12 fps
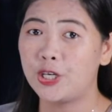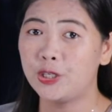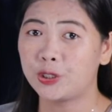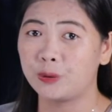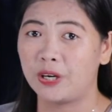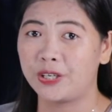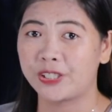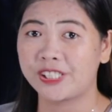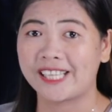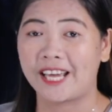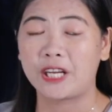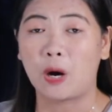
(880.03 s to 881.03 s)
For you
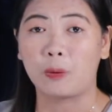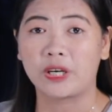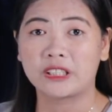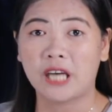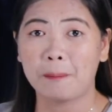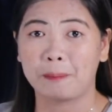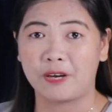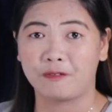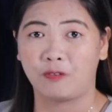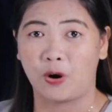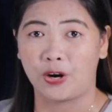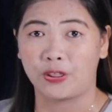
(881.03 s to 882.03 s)
to understand our
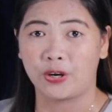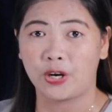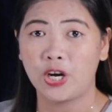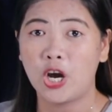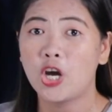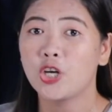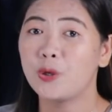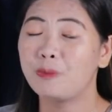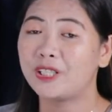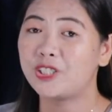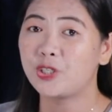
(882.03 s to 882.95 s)
topic further,